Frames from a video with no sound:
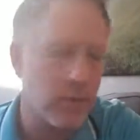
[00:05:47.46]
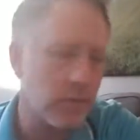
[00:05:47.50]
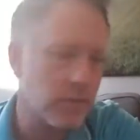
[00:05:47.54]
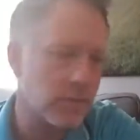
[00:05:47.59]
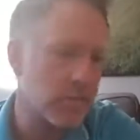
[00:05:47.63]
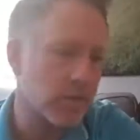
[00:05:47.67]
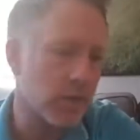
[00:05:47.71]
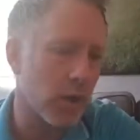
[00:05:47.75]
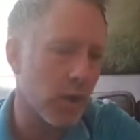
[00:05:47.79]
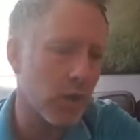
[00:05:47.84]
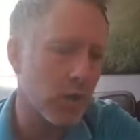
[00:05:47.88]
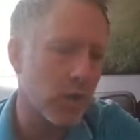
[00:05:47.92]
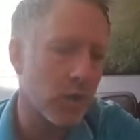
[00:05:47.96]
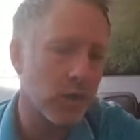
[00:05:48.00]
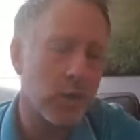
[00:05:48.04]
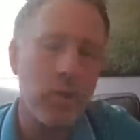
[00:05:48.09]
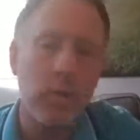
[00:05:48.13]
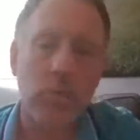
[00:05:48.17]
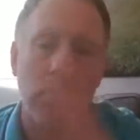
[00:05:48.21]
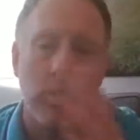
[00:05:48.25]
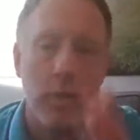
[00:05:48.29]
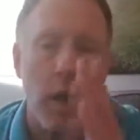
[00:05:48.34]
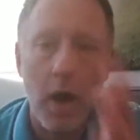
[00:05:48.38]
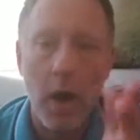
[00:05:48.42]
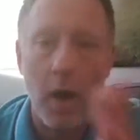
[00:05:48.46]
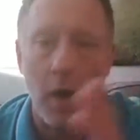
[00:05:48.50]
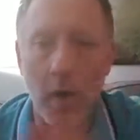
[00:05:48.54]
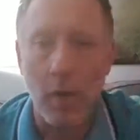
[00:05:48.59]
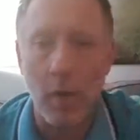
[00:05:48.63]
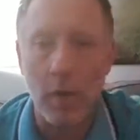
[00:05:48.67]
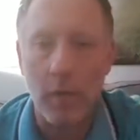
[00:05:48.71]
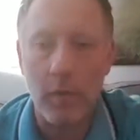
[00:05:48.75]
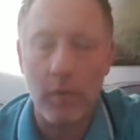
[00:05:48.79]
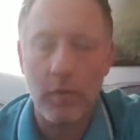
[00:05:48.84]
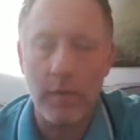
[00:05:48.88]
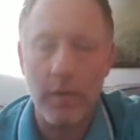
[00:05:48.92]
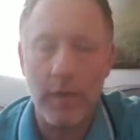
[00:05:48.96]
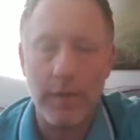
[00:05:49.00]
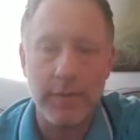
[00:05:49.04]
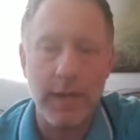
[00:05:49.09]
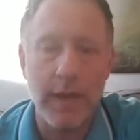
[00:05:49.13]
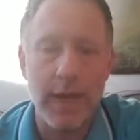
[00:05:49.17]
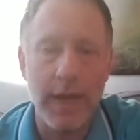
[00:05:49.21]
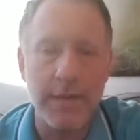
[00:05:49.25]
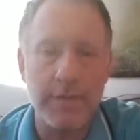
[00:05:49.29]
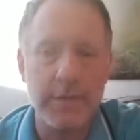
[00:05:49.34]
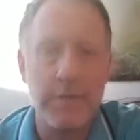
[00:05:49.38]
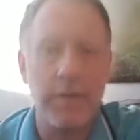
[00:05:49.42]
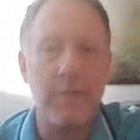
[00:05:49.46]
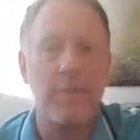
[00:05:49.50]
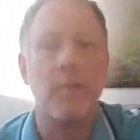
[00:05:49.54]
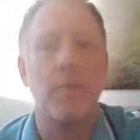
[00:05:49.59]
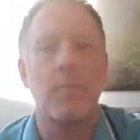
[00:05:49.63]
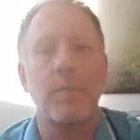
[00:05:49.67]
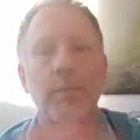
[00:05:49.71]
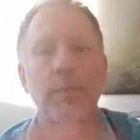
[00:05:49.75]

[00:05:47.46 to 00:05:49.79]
So as a high achiever, in